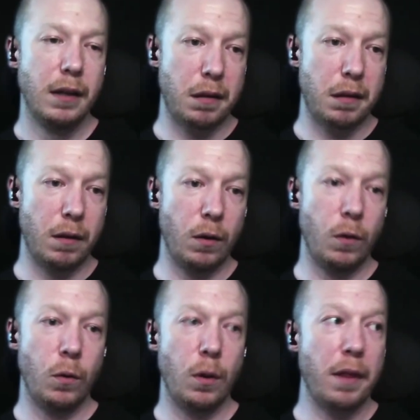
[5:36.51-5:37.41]

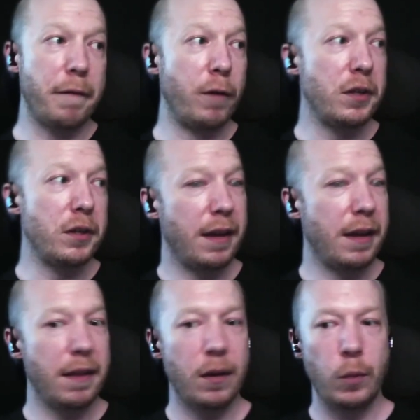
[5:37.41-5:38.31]
So the first
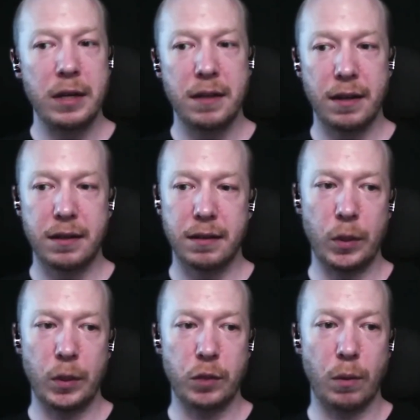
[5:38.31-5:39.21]
thing that we did,
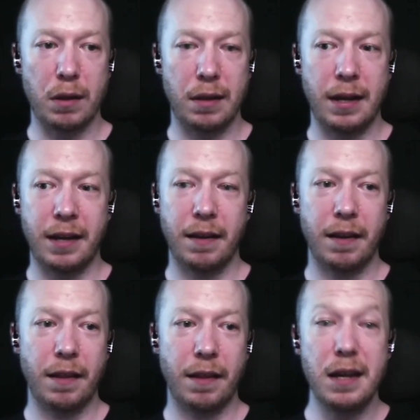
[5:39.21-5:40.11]
which was like
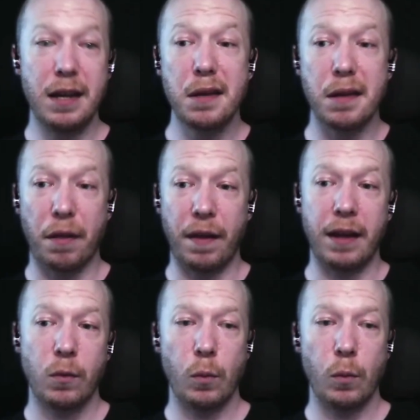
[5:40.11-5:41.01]
the easy
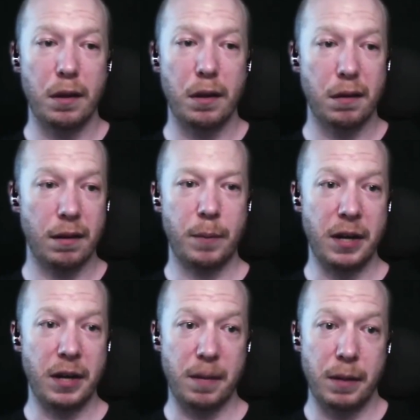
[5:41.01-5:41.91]
thing, was the
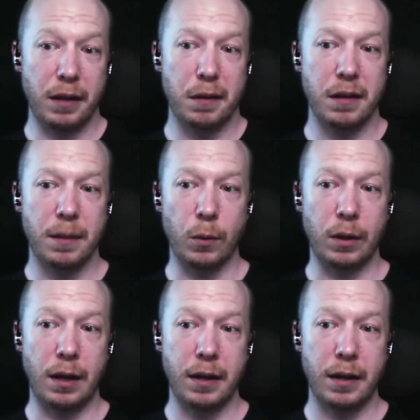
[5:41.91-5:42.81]
peer dependency in Apollo
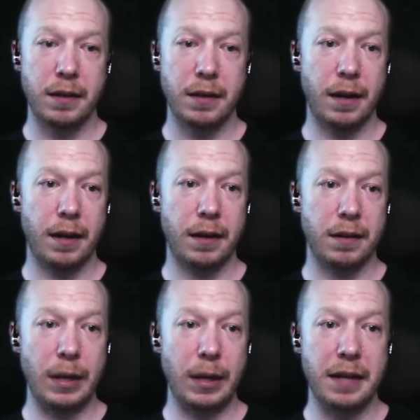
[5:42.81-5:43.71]
Client and
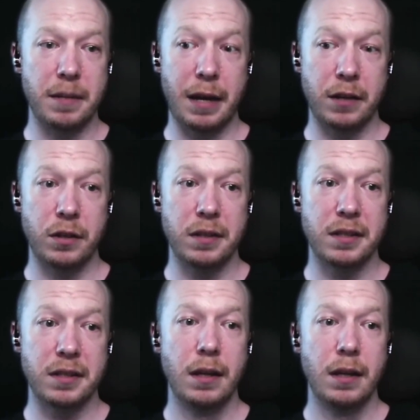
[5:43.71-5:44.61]
related
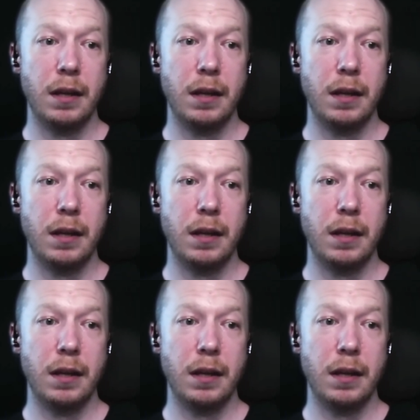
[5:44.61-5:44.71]
packages.